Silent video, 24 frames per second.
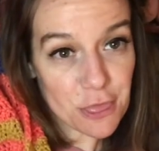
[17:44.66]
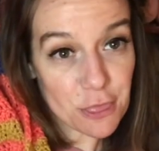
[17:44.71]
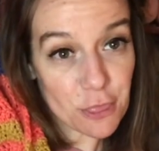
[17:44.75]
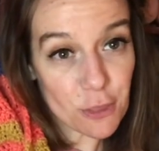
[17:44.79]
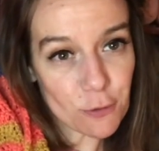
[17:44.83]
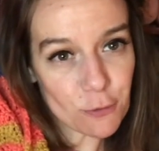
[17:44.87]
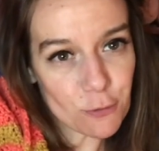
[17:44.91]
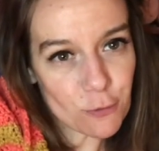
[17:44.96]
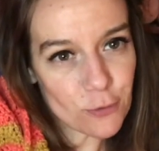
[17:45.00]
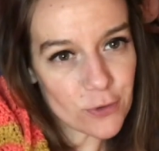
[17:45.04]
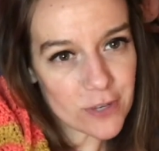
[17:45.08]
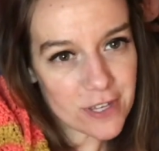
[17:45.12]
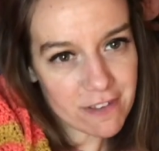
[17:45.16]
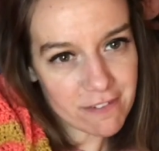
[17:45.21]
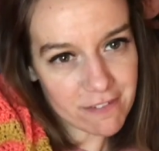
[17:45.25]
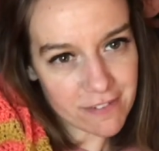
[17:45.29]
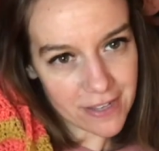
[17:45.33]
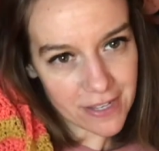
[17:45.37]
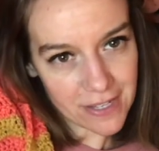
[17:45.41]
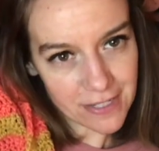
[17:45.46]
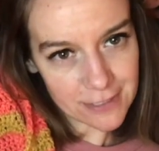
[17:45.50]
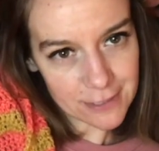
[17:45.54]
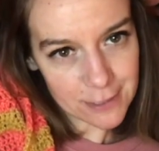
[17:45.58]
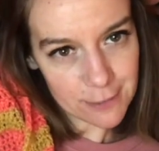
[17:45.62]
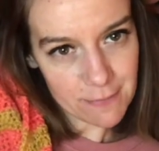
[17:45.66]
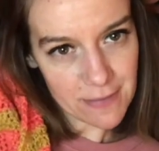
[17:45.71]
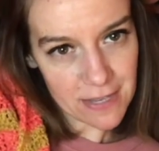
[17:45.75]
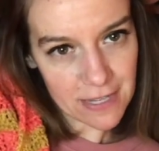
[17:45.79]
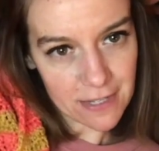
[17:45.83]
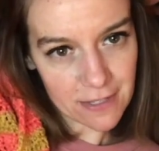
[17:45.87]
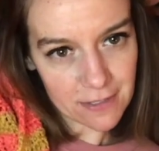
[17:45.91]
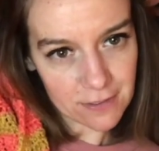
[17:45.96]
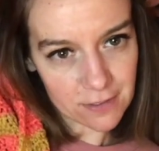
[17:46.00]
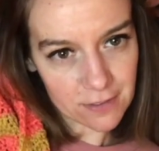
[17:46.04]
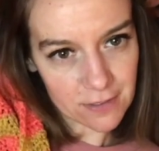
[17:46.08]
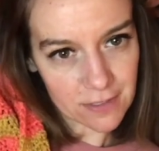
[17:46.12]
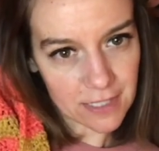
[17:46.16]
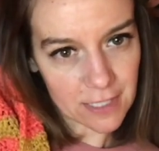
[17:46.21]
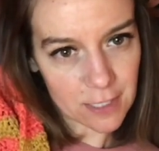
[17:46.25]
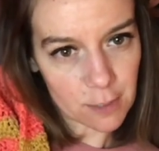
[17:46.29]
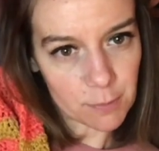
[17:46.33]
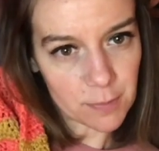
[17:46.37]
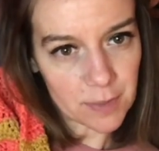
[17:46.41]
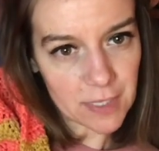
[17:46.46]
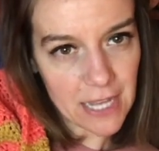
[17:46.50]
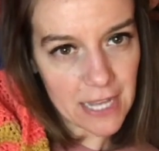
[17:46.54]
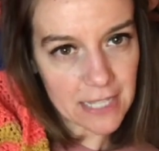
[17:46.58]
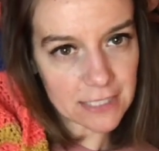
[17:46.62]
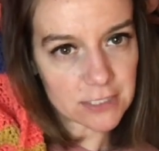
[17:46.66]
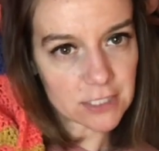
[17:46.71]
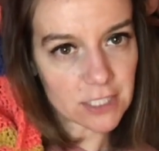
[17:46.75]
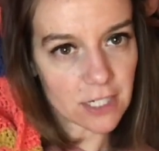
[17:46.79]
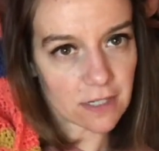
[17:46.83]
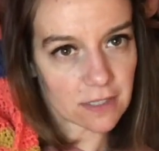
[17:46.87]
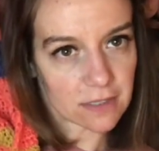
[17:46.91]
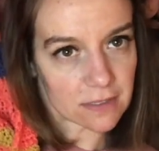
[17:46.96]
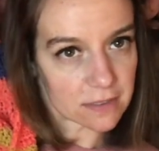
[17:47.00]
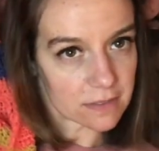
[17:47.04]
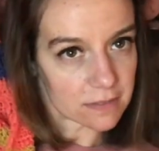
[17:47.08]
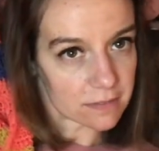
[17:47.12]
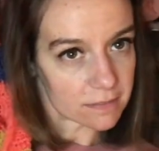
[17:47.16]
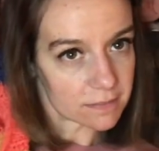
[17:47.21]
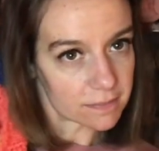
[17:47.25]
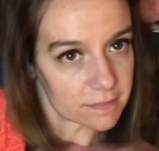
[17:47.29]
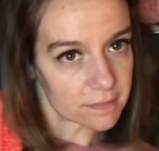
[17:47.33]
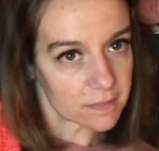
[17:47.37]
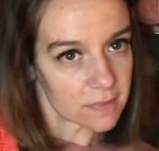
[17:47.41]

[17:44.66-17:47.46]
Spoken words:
The weaving to make it look like a plaid tartan.